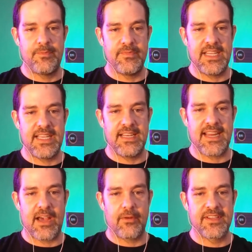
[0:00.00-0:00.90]
in and
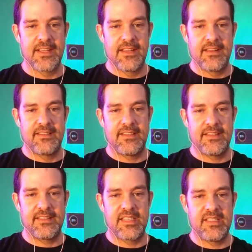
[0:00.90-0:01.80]
out to
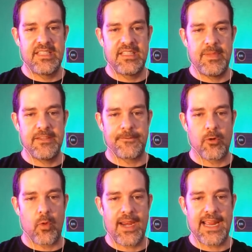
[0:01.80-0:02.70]
be the full
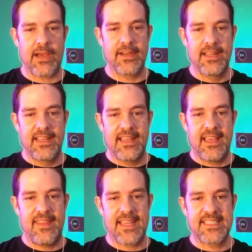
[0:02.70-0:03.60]
whiteout. And
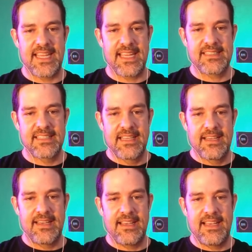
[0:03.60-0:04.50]
that's it.
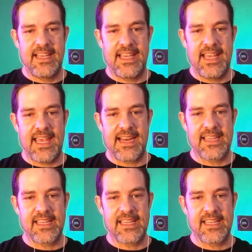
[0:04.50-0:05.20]
And I can